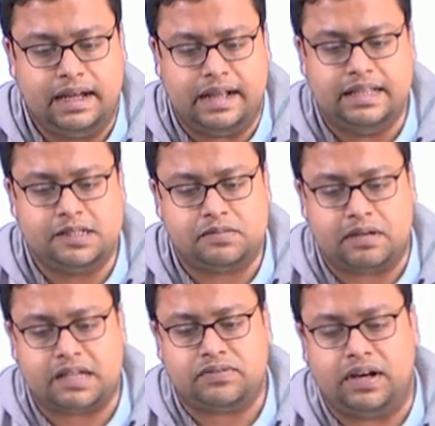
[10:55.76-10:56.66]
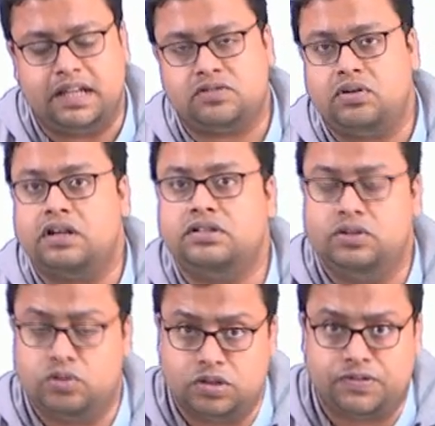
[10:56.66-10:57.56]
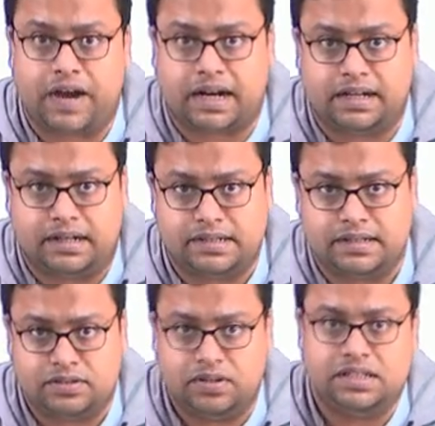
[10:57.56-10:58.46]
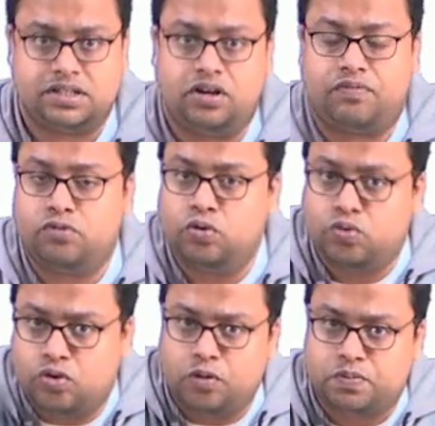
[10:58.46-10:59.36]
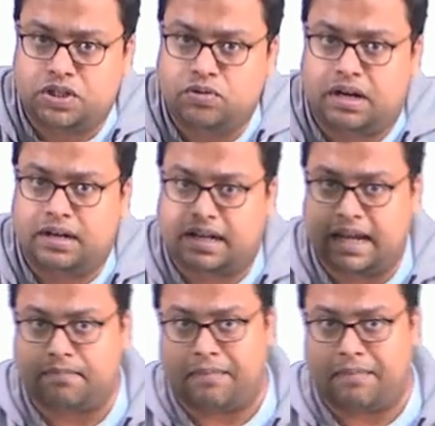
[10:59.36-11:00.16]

and these x 1 x 2 are the, those factors. So, instead of two groups you can take